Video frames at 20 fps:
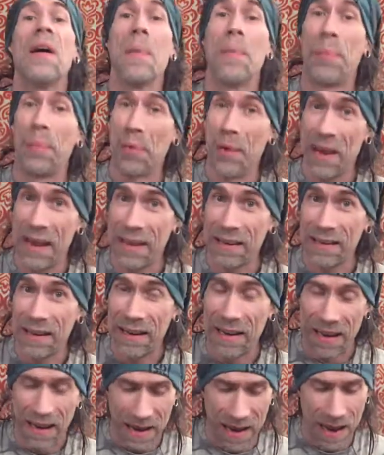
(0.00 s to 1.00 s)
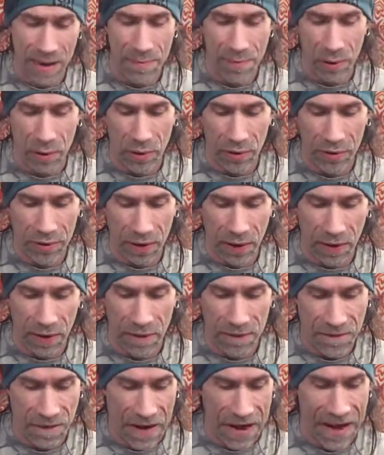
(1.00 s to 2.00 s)
Brandon and I both are a
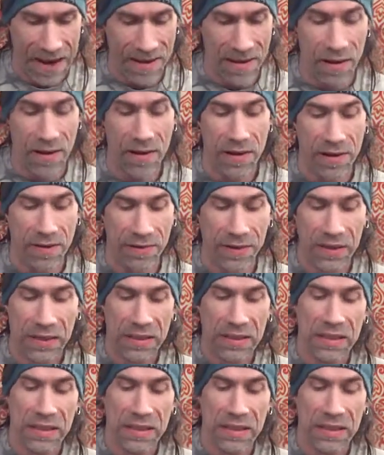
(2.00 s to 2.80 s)
fan of